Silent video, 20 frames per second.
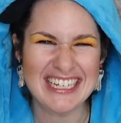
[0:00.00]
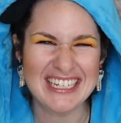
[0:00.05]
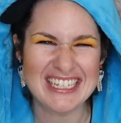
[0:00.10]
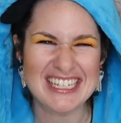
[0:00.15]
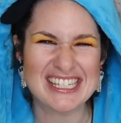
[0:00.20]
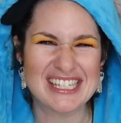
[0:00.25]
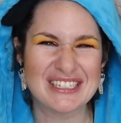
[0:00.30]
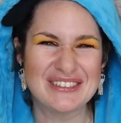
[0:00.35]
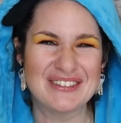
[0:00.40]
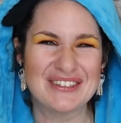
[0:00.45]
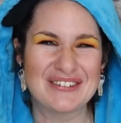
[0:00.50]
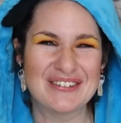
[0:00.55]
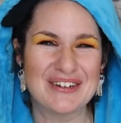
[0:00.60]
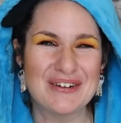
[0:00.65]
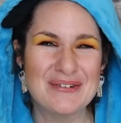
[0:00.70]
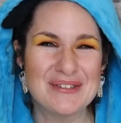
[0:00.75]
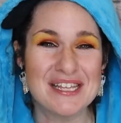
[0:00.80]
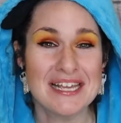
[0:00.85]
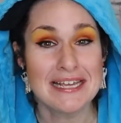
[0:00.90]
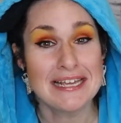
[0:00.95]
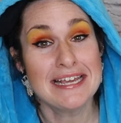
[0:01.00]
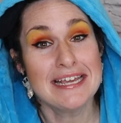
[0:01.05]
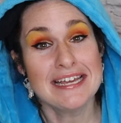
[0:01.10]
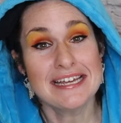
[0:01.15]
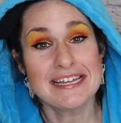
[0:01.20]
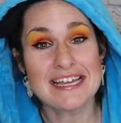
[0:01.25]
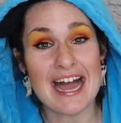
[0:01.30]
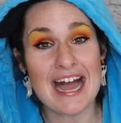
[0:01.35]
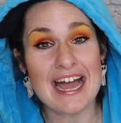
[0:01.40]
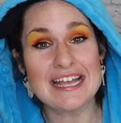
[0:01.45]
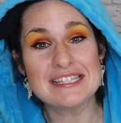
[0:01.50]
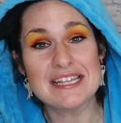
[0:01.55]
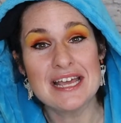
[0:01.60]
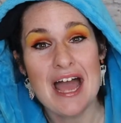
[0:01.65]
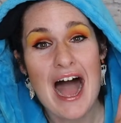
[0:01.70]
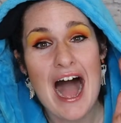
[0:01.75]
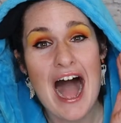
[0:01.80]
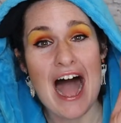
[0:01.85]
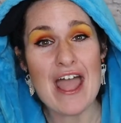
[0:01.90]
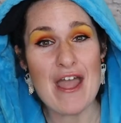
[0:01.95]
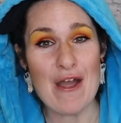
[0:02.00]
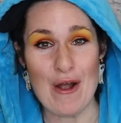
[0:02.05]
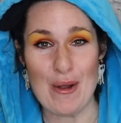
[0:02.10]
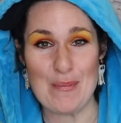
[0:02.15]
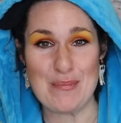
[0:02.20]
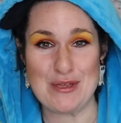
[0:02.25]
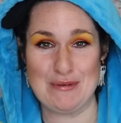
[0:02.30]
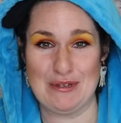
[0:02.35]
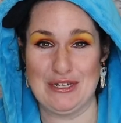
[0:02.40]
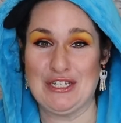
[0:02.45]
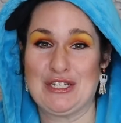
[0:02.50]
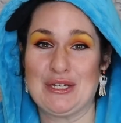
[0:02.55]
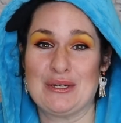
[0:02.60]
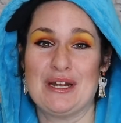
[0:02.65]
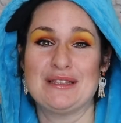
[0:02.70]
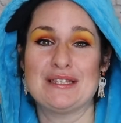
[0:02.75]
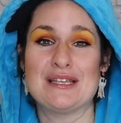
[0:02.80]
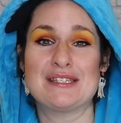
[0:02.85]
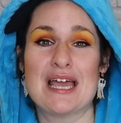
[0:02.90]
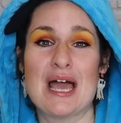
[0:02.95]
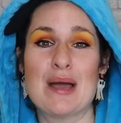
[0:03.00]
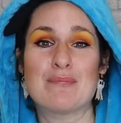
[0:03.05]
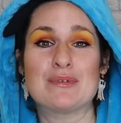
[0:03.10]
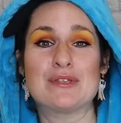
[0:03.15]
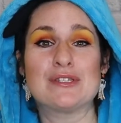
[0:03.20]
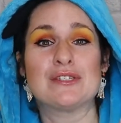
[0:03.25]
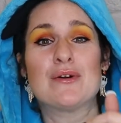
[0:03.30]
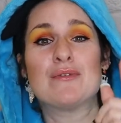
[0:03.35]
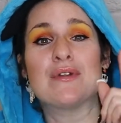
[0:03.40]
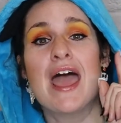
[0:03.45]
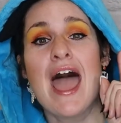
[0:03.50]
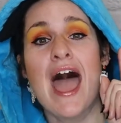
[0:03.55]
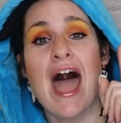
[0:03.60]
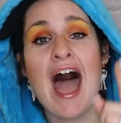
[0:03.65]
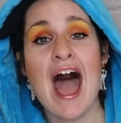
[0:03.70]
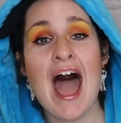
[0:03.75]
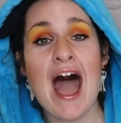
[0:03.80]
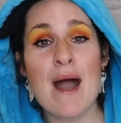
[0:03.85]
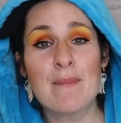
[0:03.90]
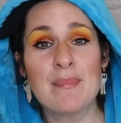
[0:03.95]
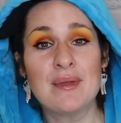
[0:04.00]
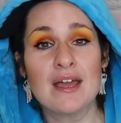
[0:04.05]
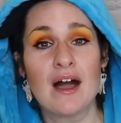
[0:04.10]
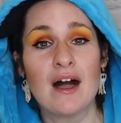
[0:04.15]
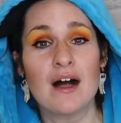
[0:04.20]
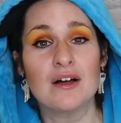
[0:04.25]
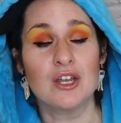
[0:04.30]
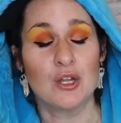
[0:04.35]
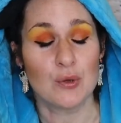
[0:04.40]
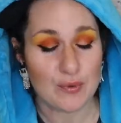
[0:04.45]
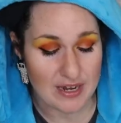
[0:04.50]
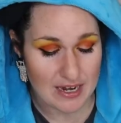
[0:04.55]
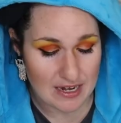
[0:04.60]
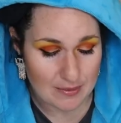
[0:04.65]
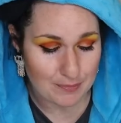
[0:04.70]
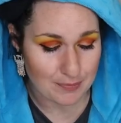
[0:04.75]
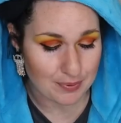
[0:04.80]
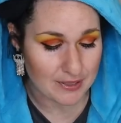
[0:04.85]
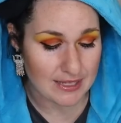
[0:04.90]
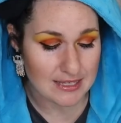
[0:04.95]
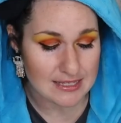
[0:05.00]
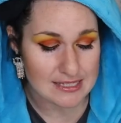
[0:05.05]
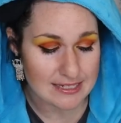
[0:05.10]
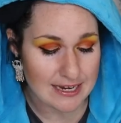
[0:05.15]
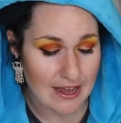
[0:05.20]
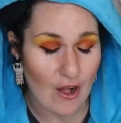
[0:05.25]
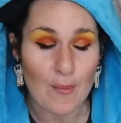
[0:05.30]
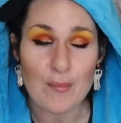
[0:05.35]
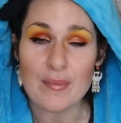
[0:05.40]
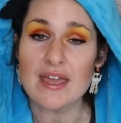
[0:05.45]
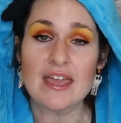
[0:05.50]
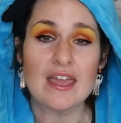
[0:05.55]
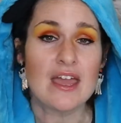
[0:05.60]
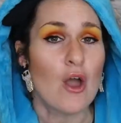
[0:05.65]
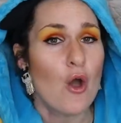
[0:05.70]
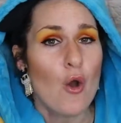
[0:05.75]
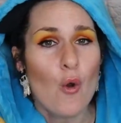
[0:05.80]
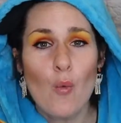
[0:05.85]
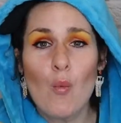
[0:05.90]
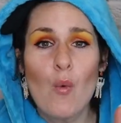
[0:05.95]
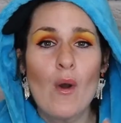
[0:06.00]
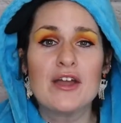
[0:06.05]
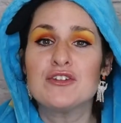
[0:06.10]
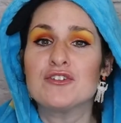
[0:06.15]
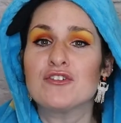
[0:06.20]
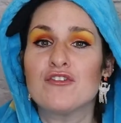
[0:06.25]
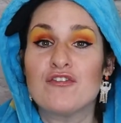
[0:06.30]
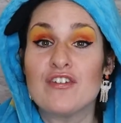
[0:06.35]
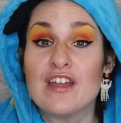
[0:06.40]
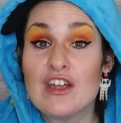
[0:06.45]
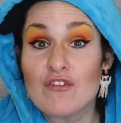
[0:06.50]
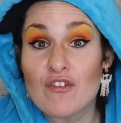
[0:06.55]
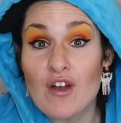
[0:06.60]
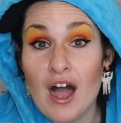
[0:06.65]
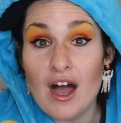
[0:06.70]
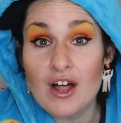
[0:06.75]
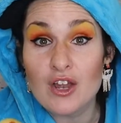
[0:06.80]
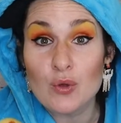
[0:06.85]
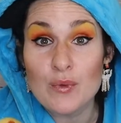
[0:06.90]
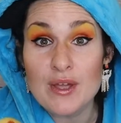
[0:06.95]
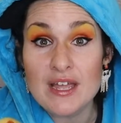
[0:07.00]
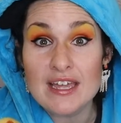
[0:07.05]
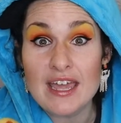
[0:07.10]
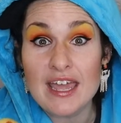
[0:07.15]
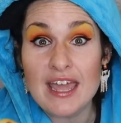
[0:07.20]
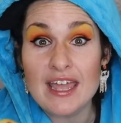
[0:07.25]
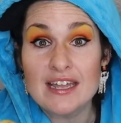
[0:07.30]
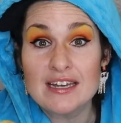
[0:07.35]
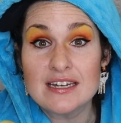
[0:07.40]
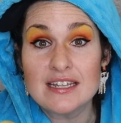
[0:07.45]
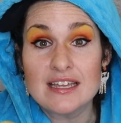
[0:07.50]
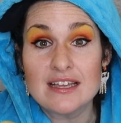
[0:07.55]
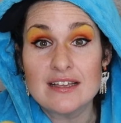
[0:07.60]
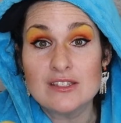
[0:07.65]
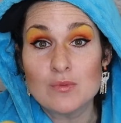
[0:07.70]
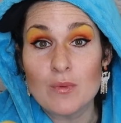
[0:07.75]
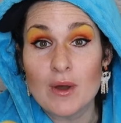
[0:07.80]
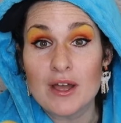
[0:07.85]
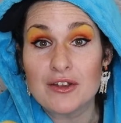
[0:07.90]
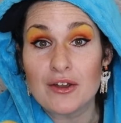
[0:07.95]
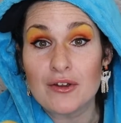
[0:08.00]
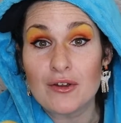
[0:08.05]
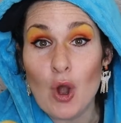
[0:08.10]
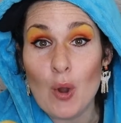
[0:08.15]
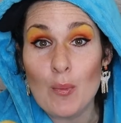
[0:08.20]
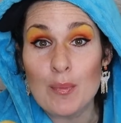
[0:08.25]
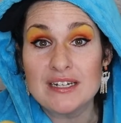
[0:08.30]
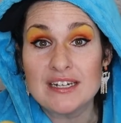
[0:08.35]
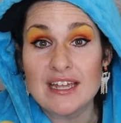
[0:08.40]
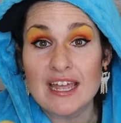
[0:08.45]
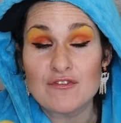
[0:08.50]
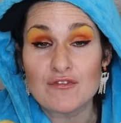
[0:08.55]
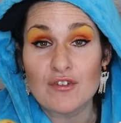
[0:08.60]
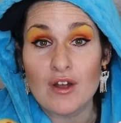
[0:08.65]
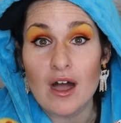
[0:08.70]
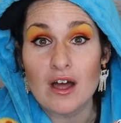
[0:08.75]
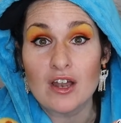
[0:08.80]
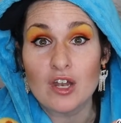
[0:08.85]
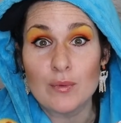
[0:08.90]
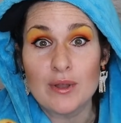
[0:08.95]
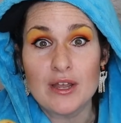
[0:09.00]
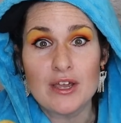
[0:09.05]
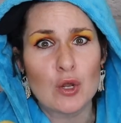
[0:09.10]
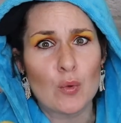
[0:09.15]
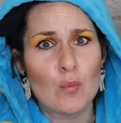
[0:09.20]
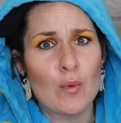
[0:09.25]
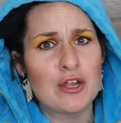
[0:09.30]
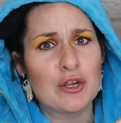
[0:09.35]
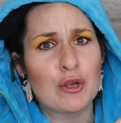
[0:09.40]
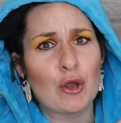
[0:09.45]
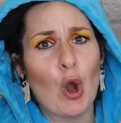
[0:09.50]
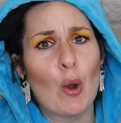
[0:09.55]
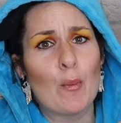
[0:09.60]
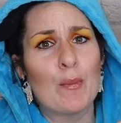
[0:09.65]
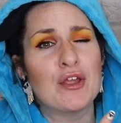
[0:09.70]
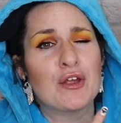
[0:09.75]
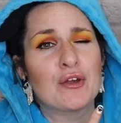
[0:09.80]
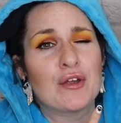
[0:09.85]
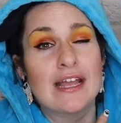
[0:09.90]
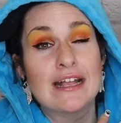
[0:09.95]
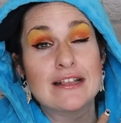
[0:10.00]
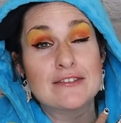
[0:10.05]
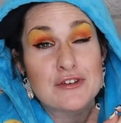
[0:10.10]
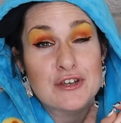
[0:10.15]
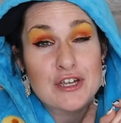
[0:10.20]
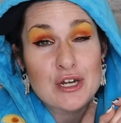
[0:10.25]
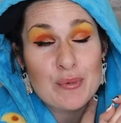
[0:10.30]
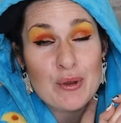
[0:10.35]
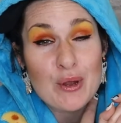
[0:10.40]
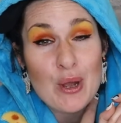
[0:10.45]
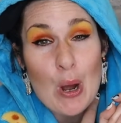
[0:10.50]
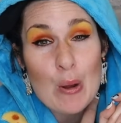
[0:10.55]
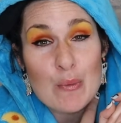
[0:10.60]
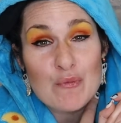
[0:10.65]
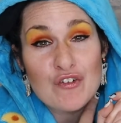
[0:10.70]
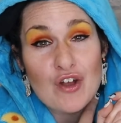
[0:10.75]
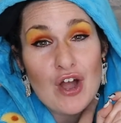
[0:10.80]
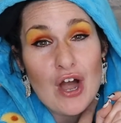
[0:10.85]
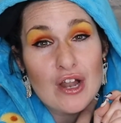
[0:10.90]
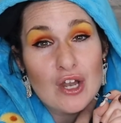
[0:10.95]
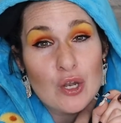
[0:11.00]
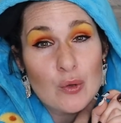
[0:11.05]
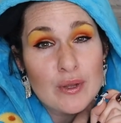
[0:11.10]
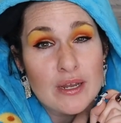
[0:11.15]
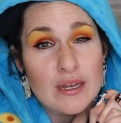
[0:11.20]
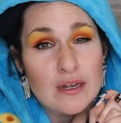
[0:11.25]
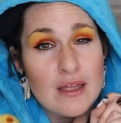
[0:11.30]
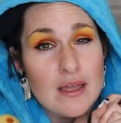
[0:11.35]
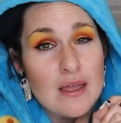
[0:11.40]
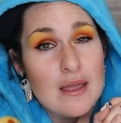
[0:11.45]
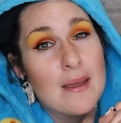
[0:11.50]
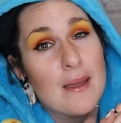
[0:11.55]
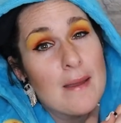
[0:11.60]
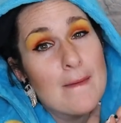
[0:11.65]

It's so gross. Guys, I hope you enjoyed this episode. Happy Halloween. Please tell me what your favorite Halloween candy is, what you're hoping to get for Halloween, or what you're hoping your kids are gonna bring home for Halloween.